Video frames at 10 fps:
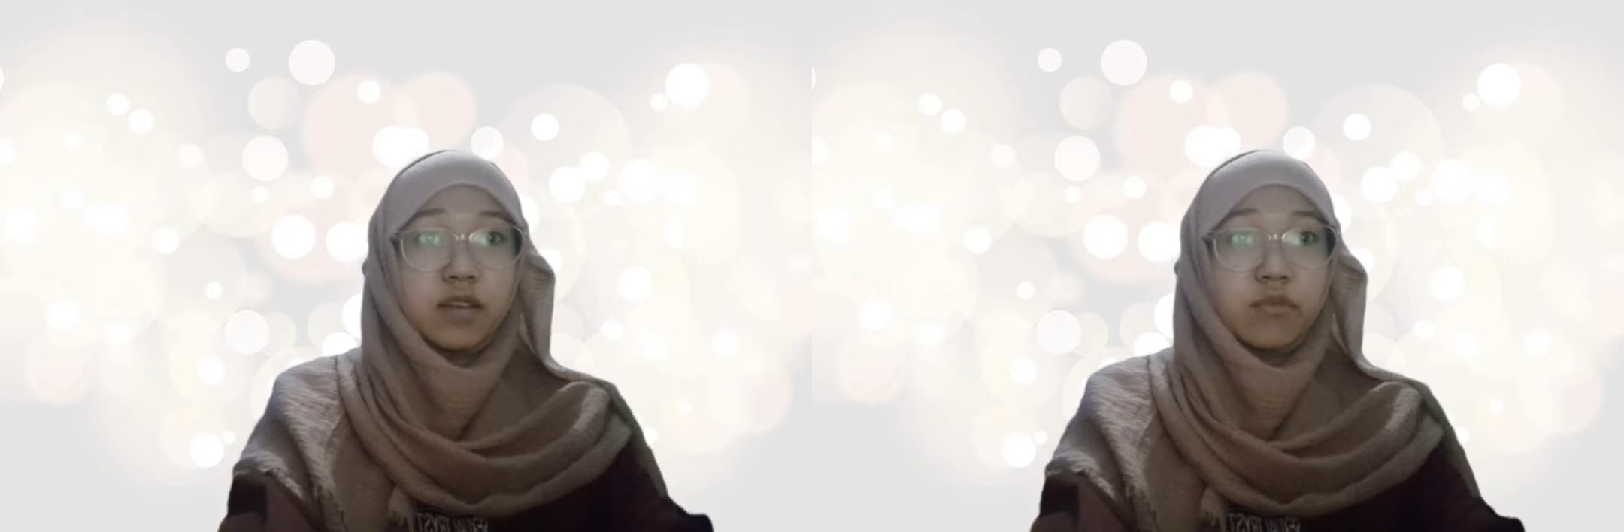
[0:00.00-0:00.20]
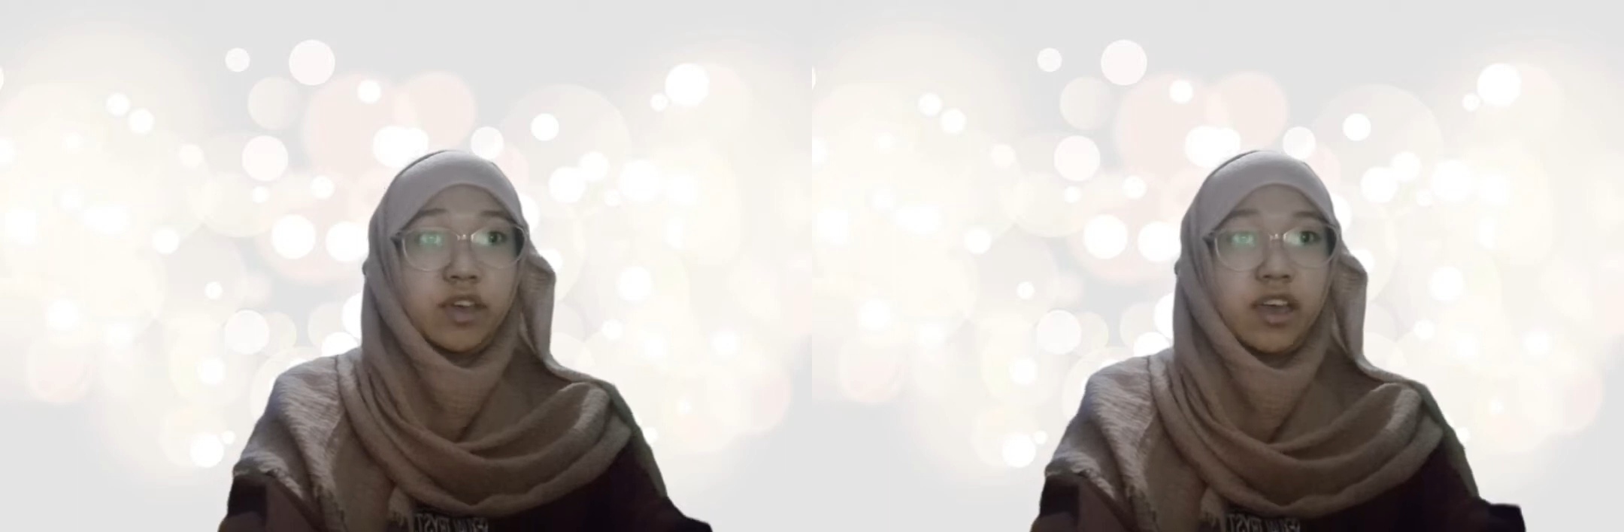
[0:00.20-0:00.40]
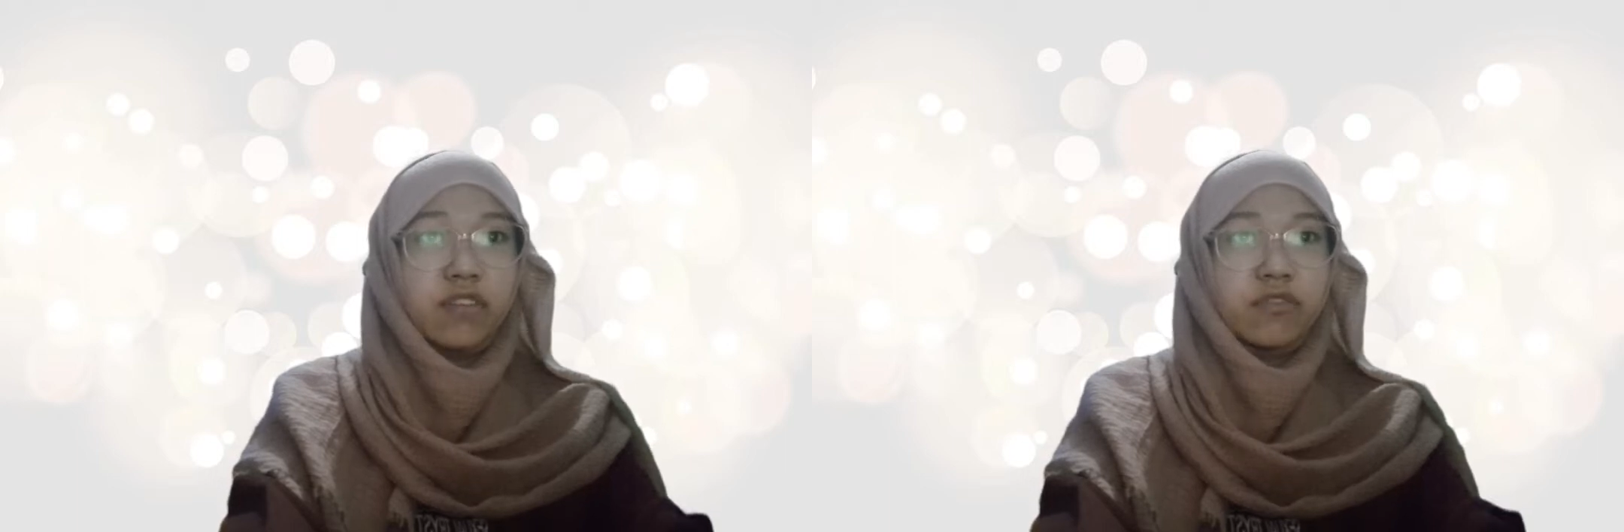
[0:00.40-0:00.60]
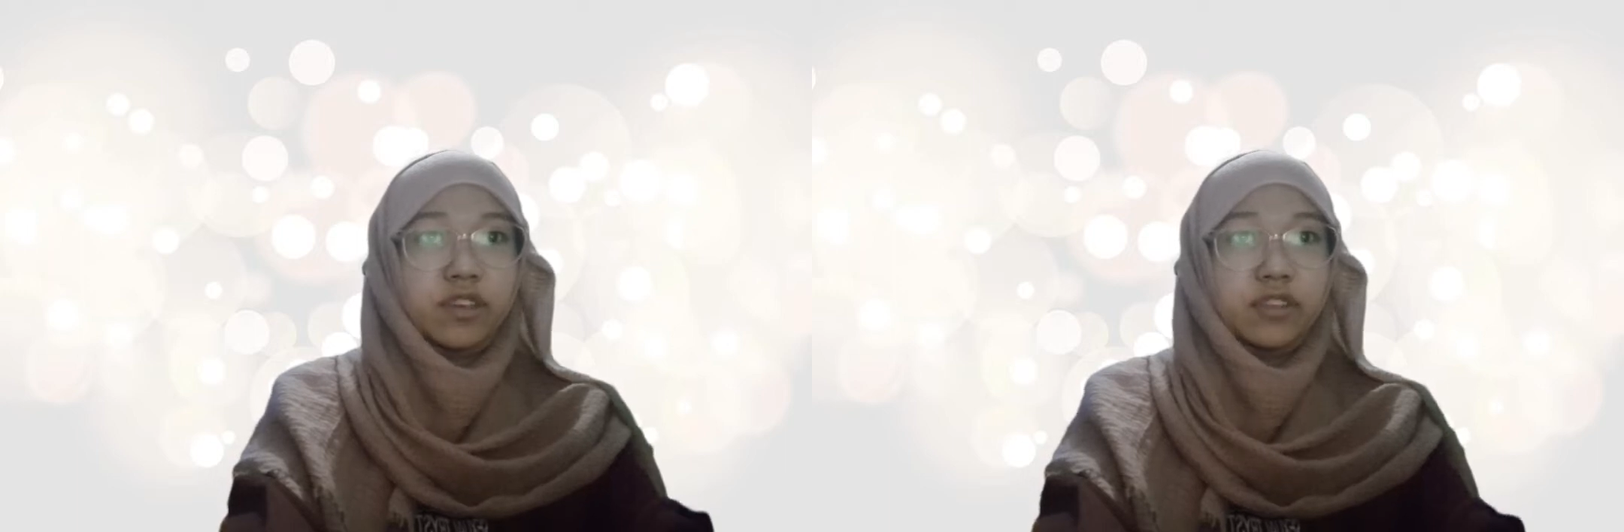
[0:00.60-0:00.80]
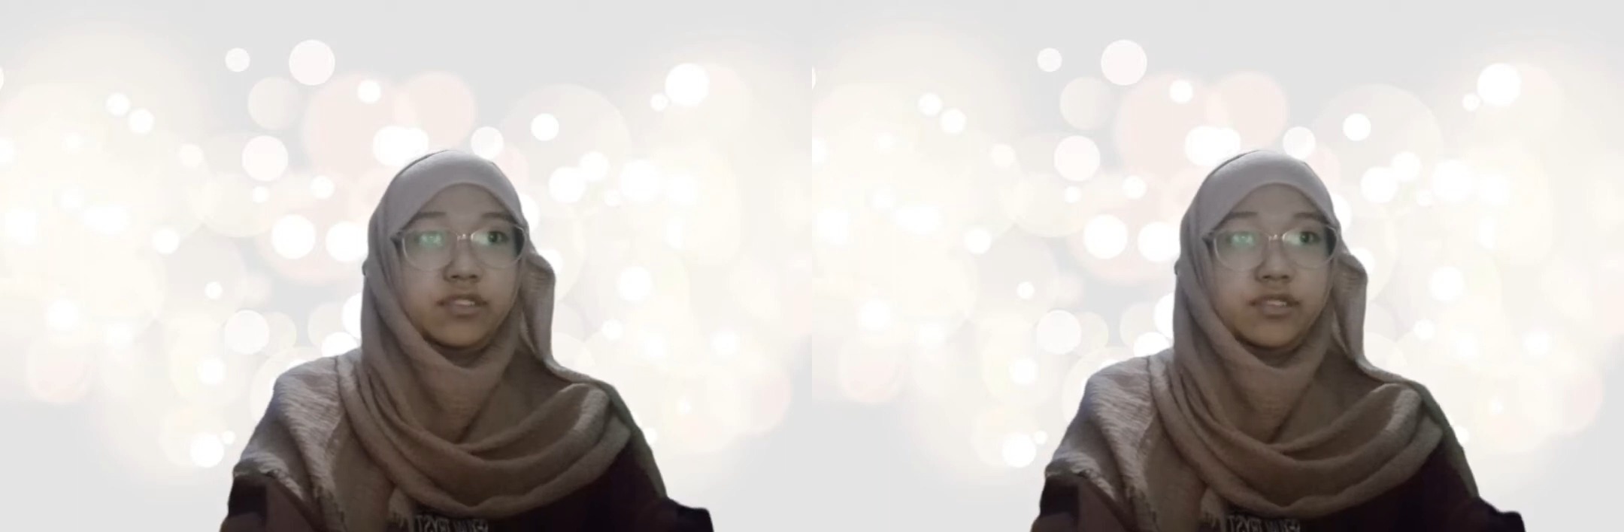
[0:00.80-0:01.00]

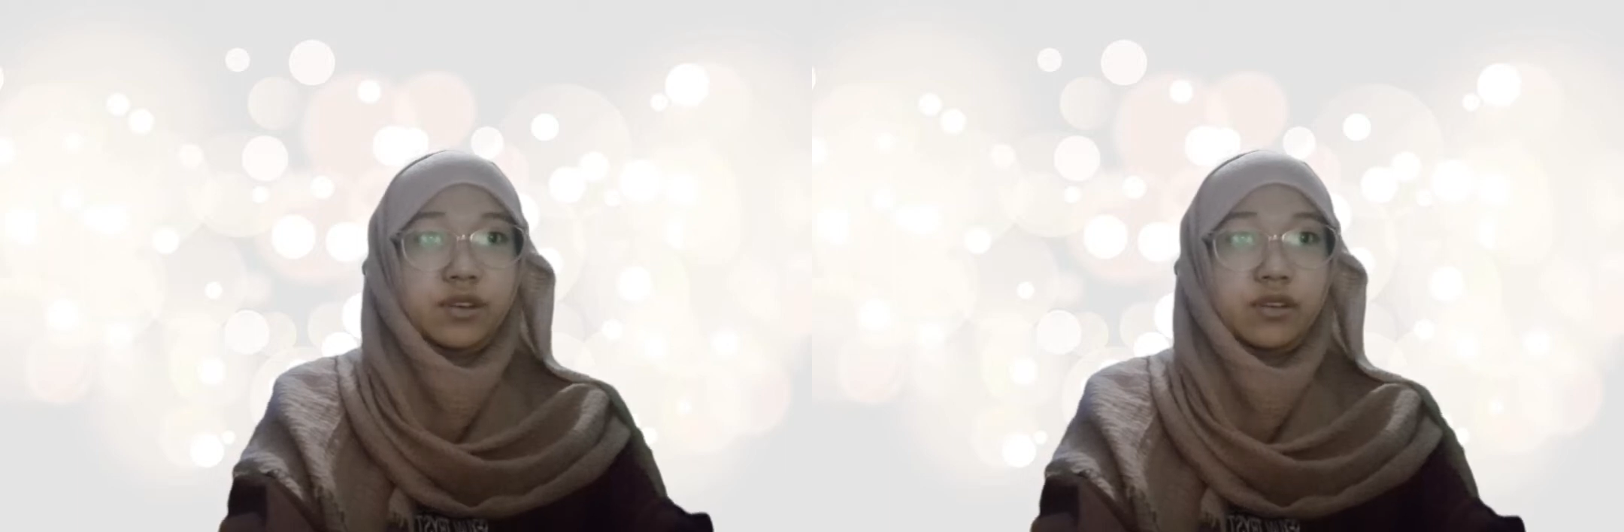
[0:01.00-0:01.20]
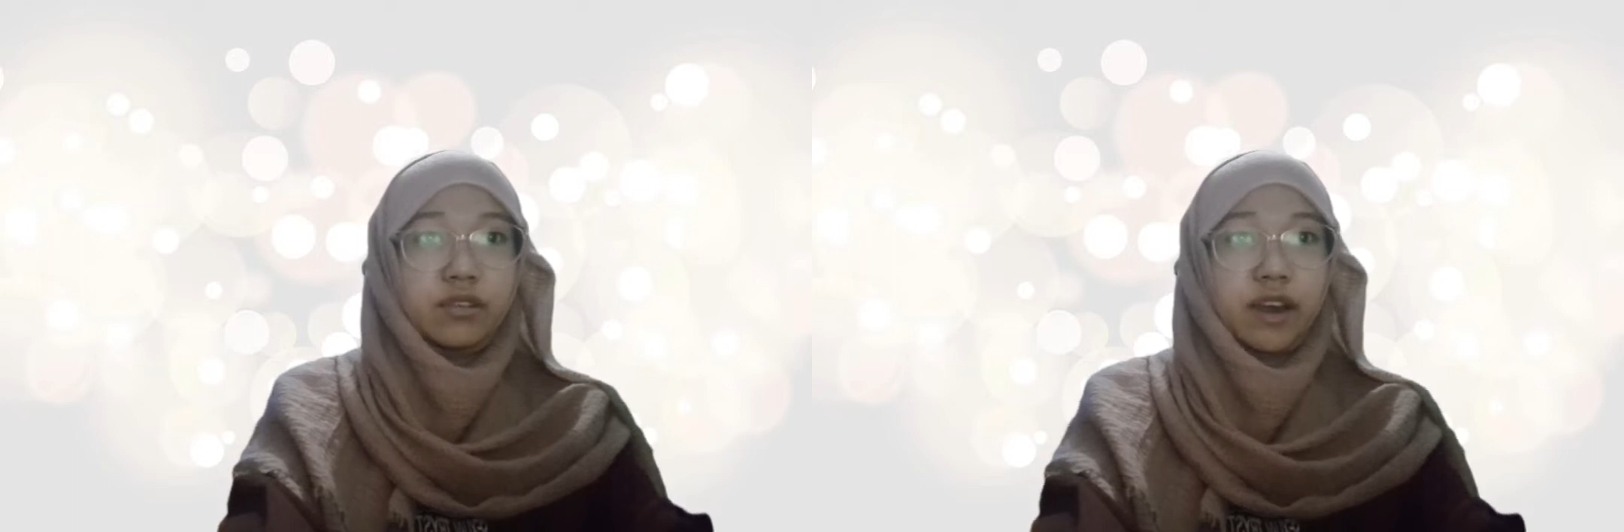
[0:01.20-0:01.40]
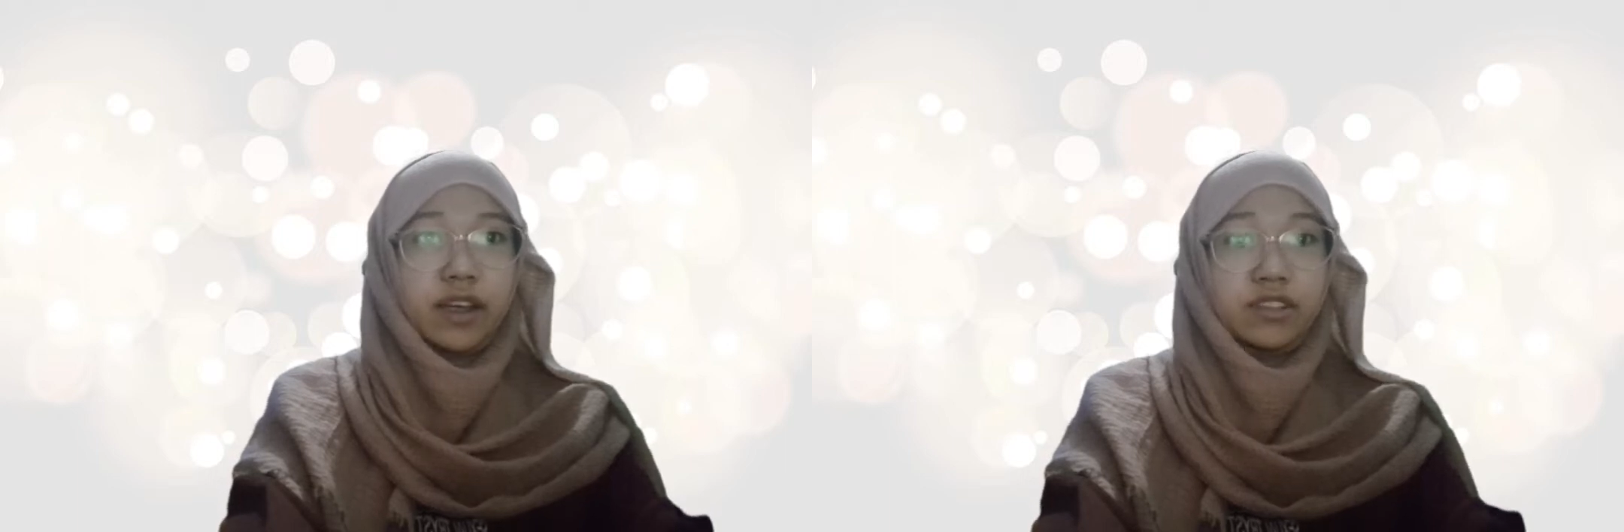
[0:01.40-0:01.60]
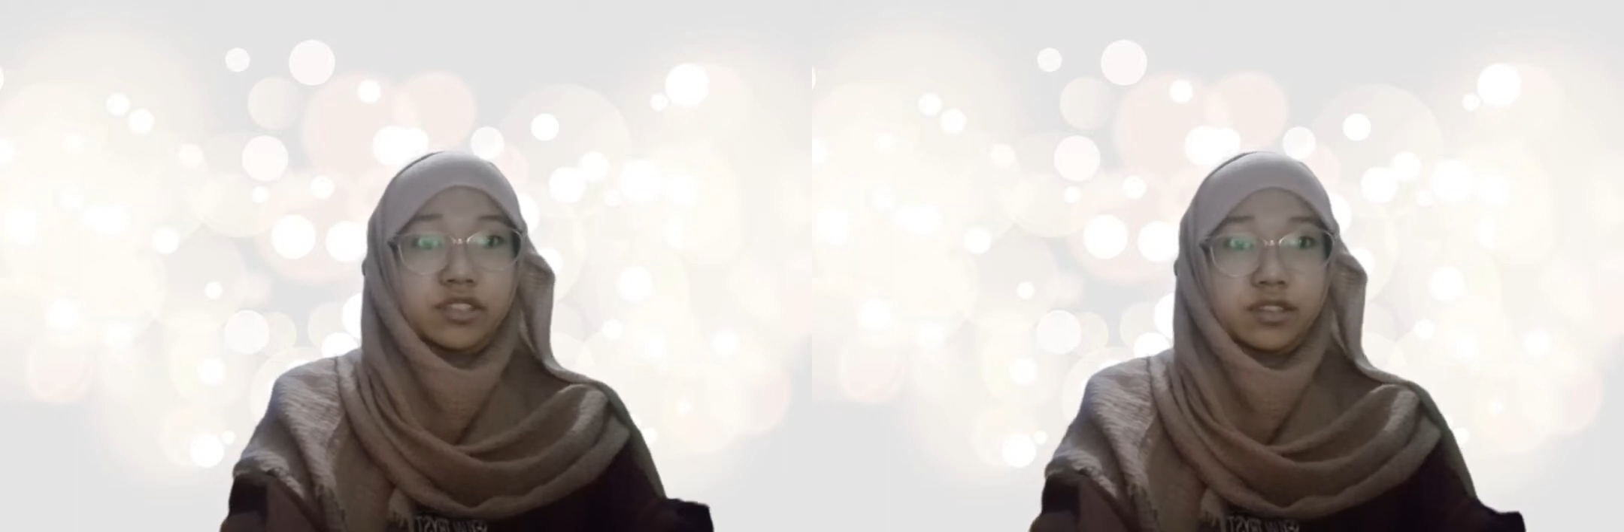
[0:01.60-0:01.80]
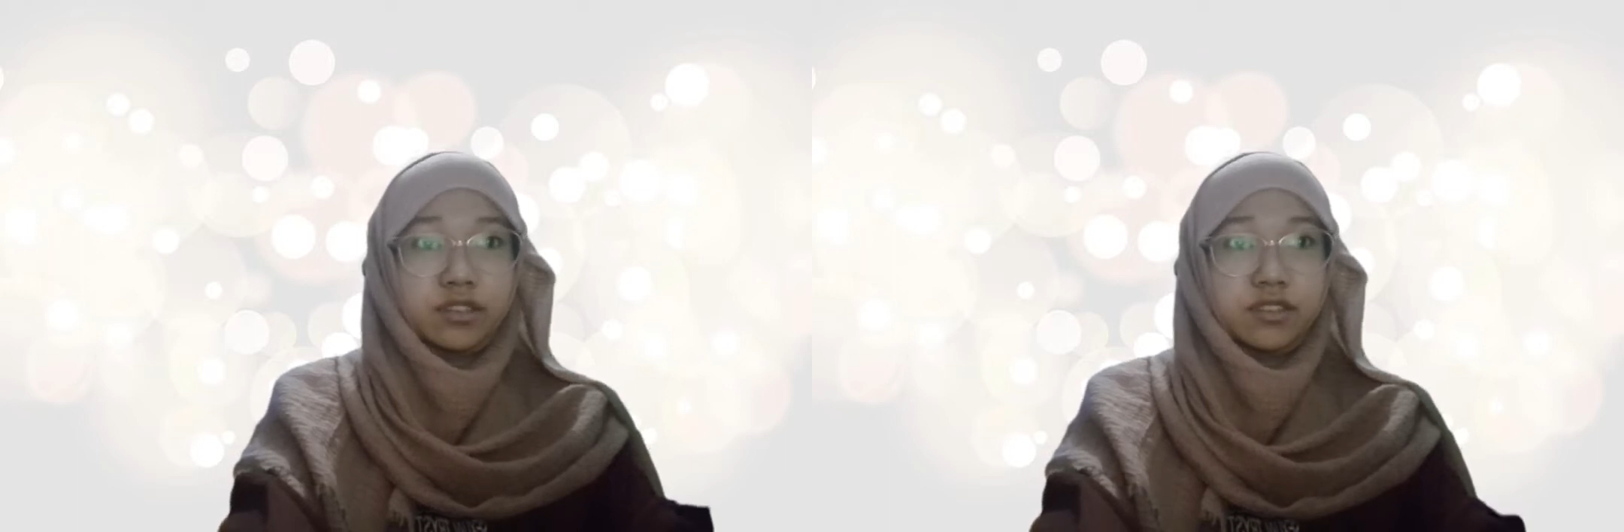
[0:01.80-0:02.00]
behaviors, or
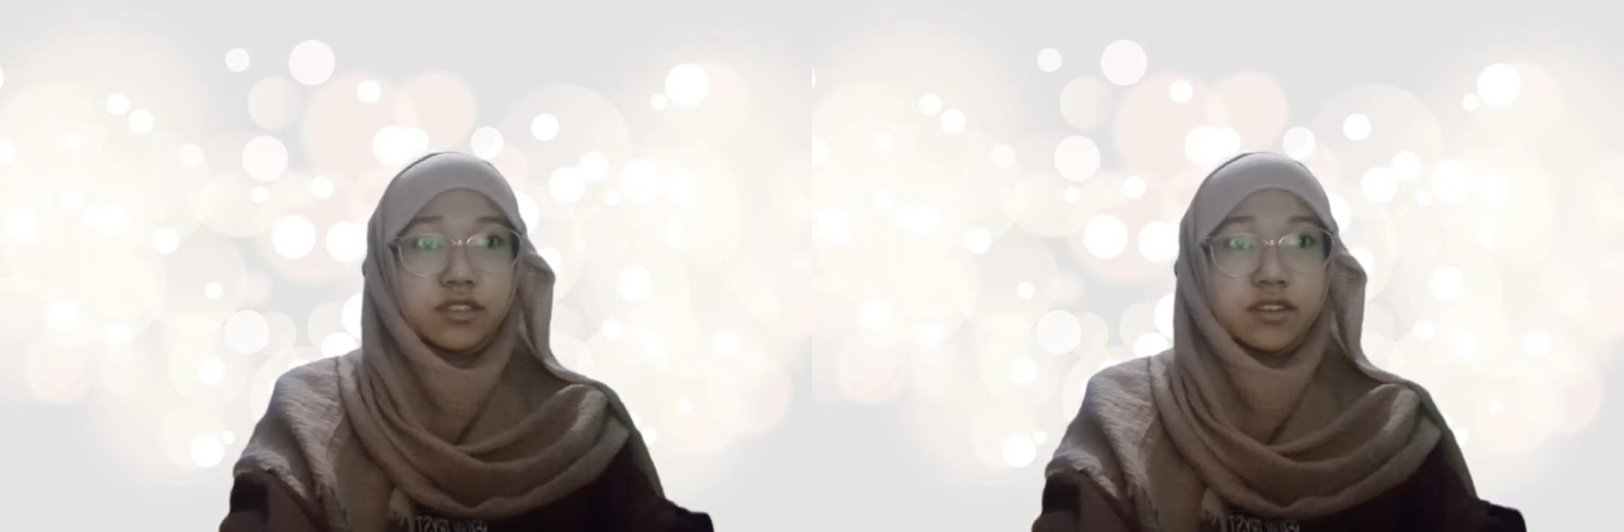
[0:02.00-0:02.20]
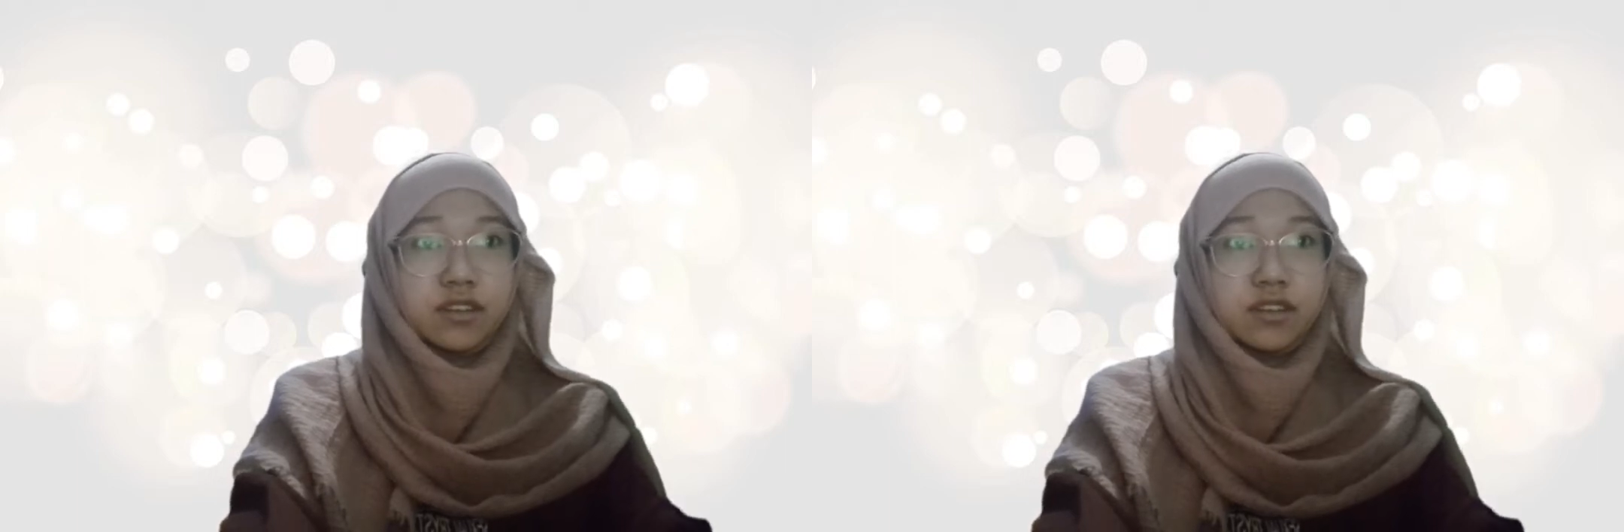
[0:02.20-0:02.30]
actions